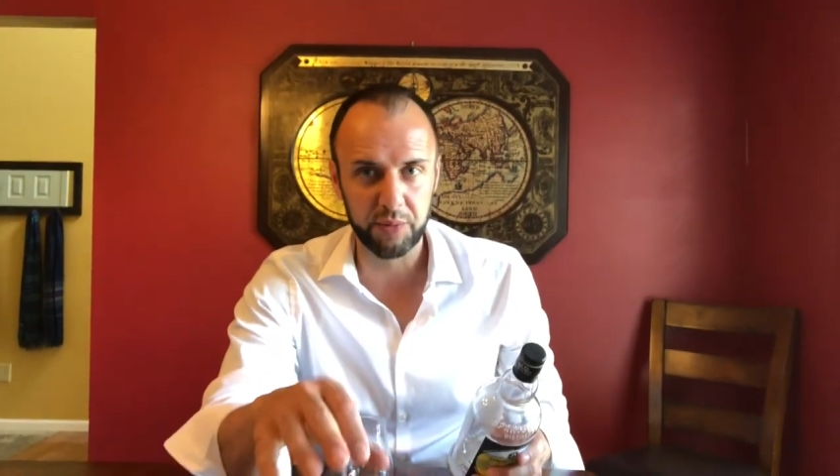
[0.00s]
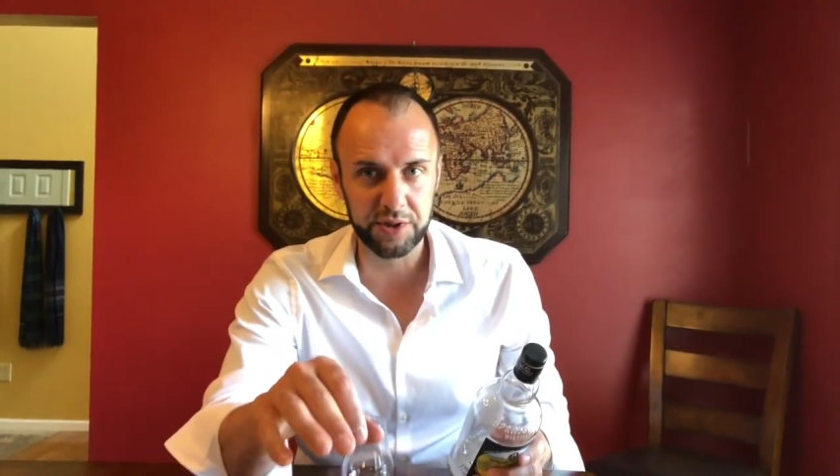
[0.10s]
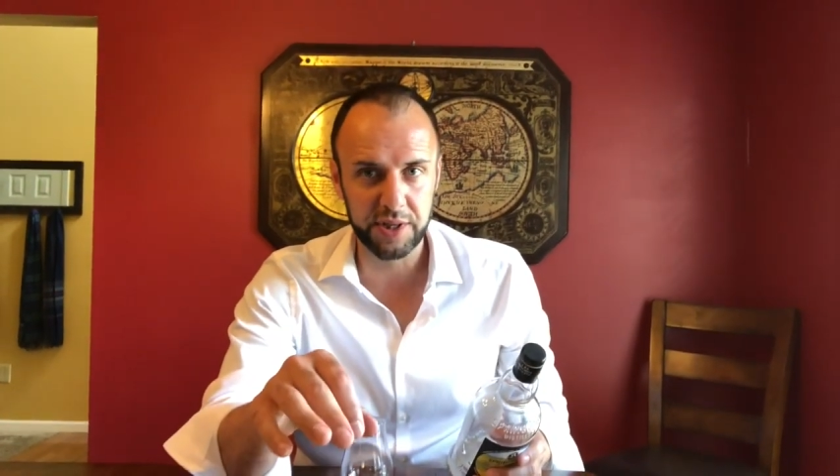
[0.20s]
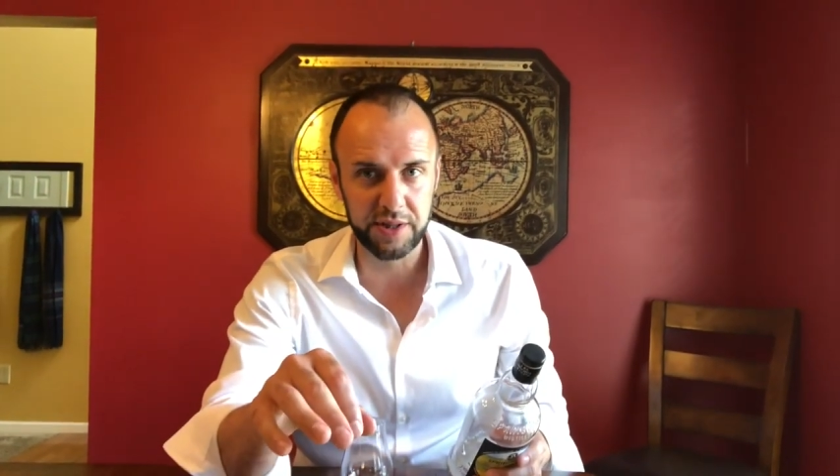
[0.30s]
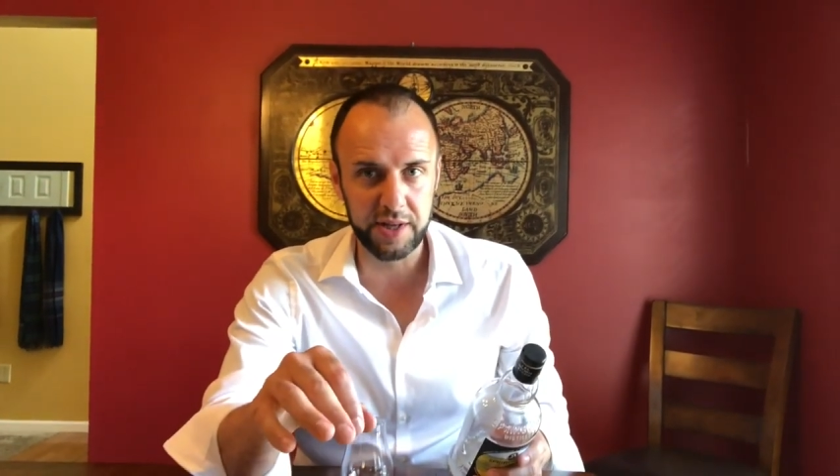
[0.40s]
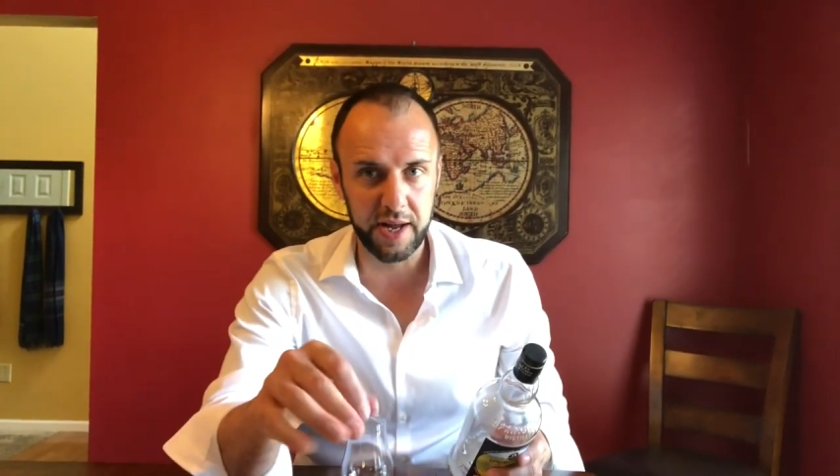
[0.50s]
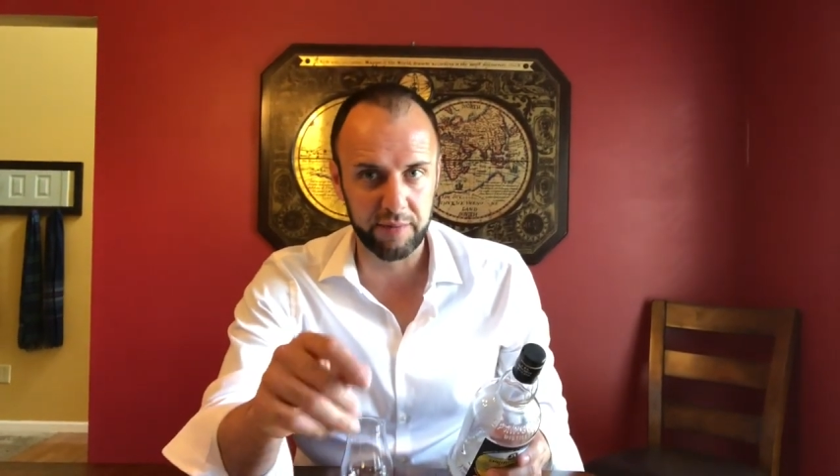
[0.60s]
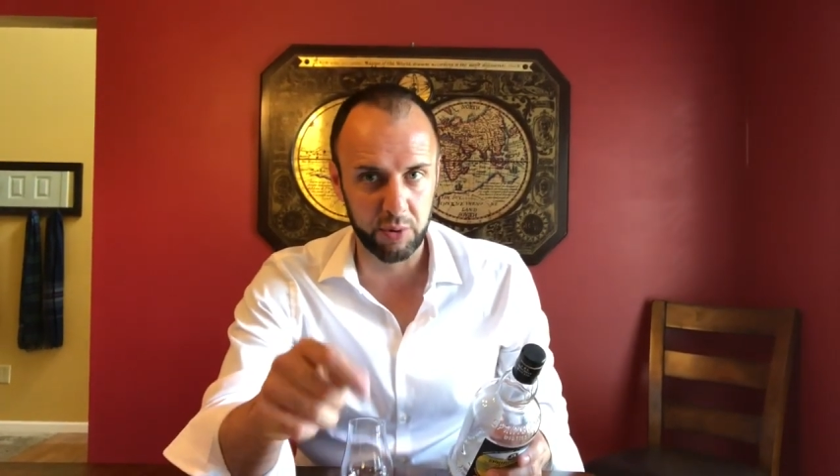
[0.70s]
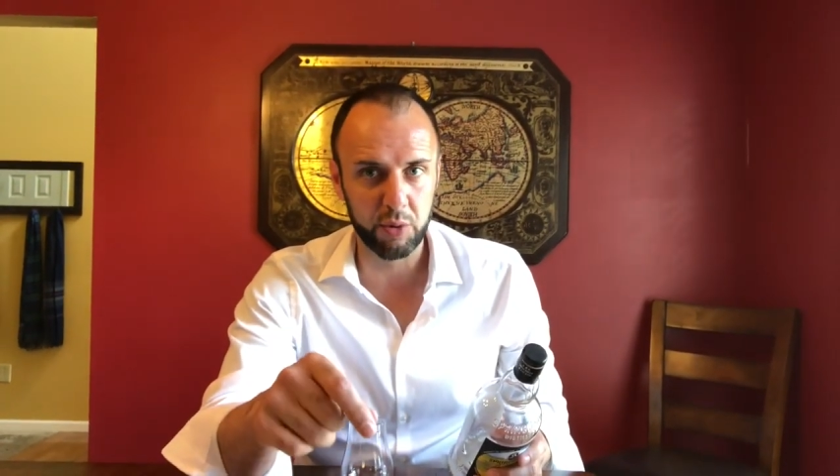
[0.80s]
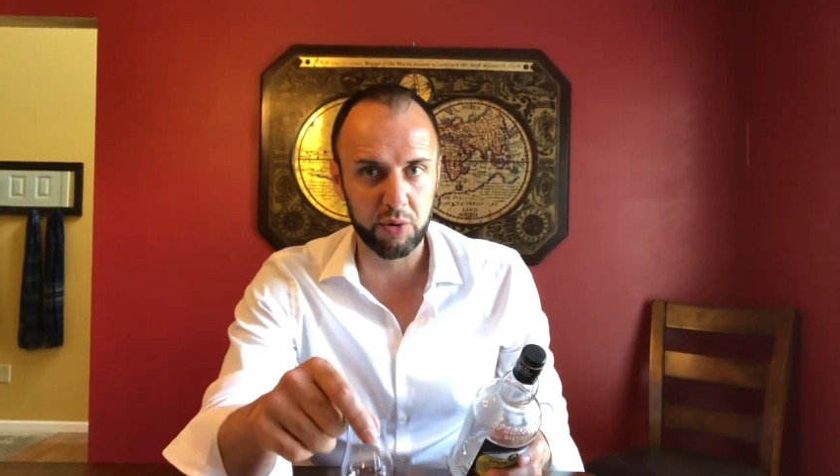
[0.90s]
whiskeys
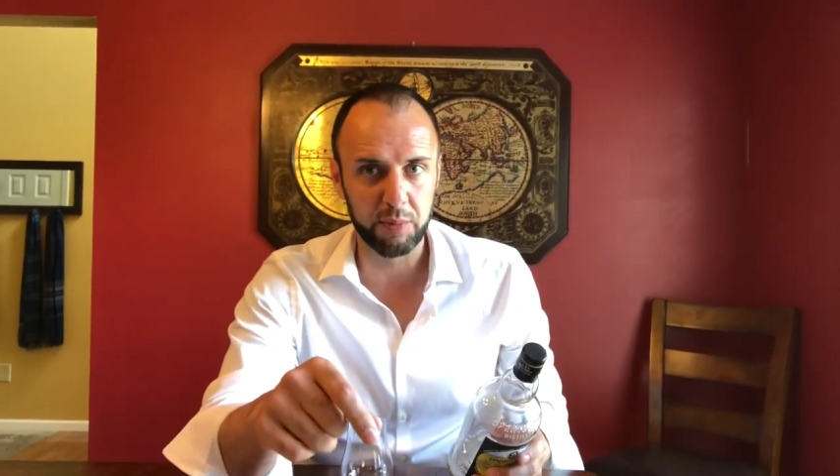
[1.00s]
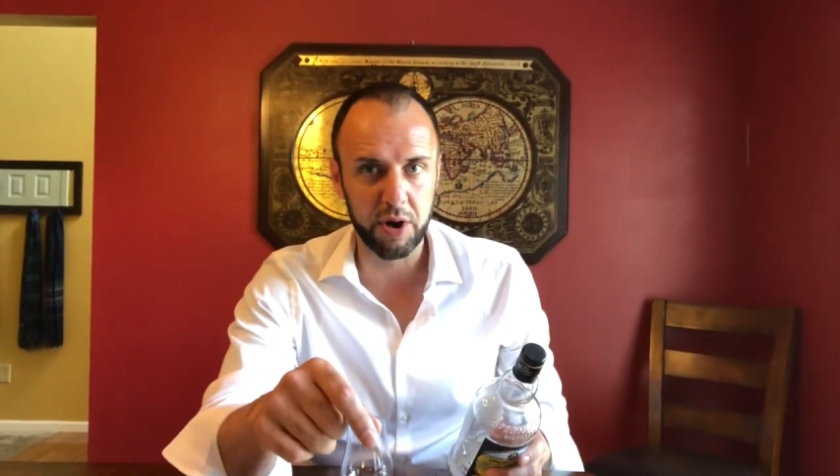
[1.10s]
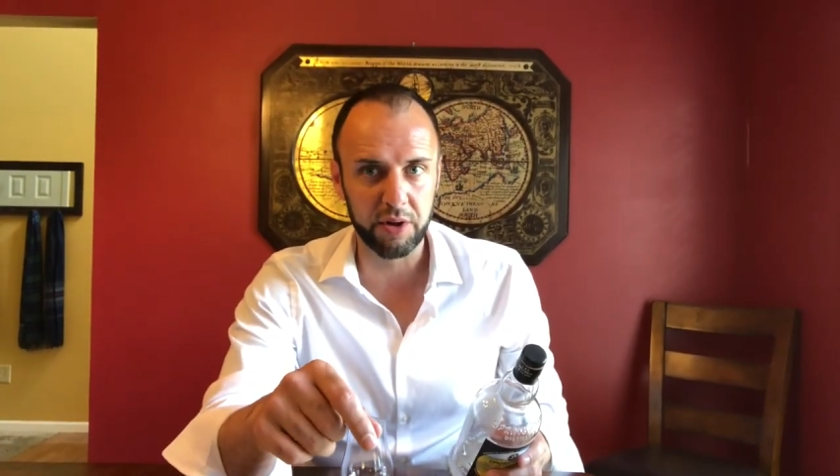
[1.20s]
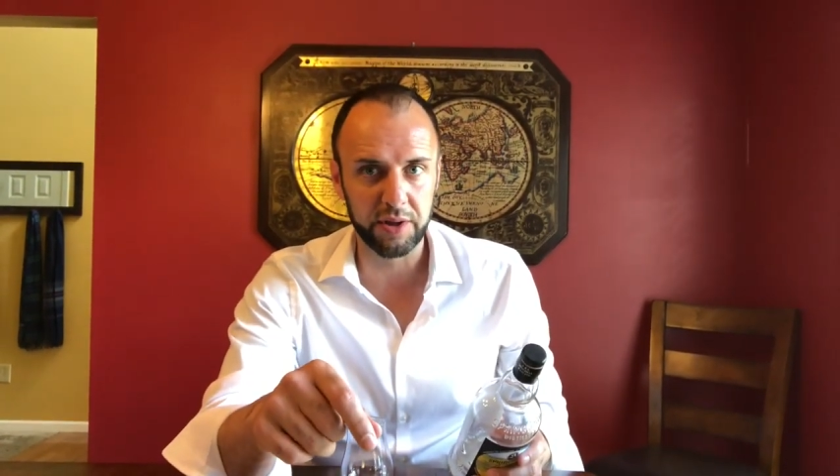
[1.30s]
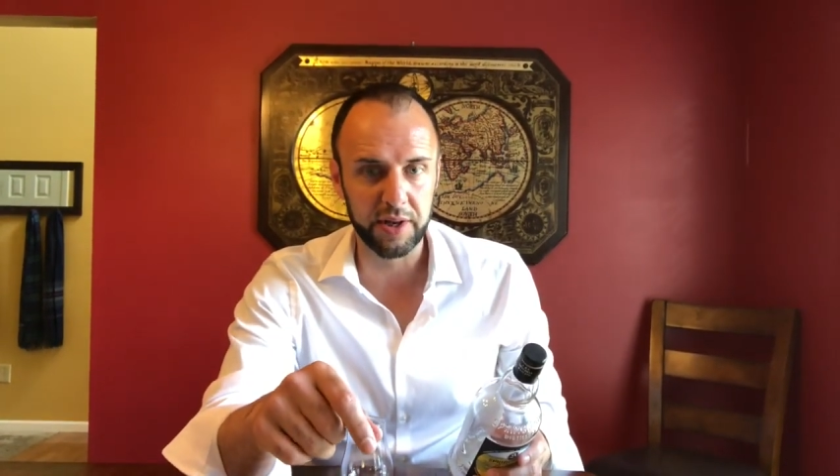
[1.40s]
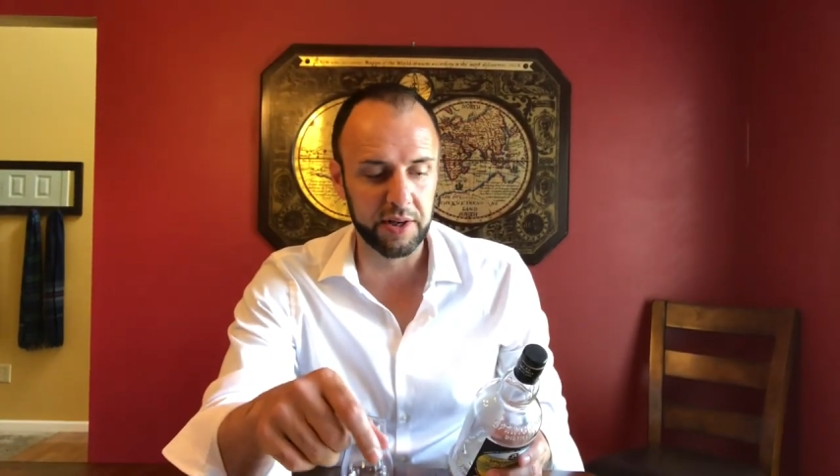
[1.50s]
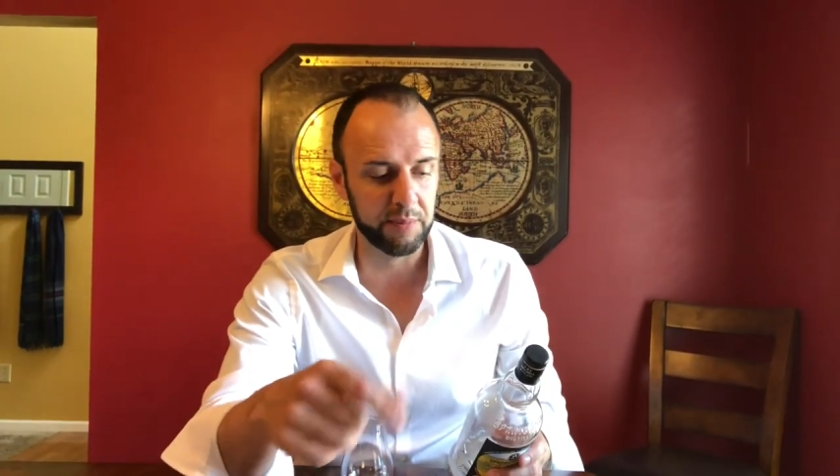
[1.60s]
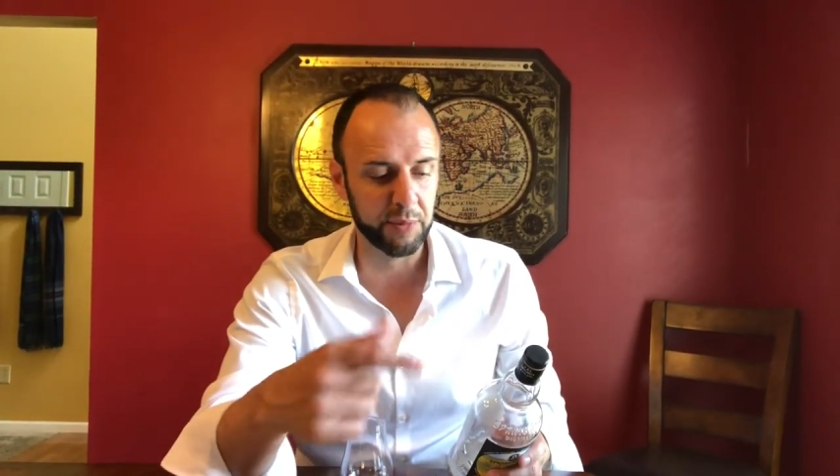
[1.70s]
have local barley in it,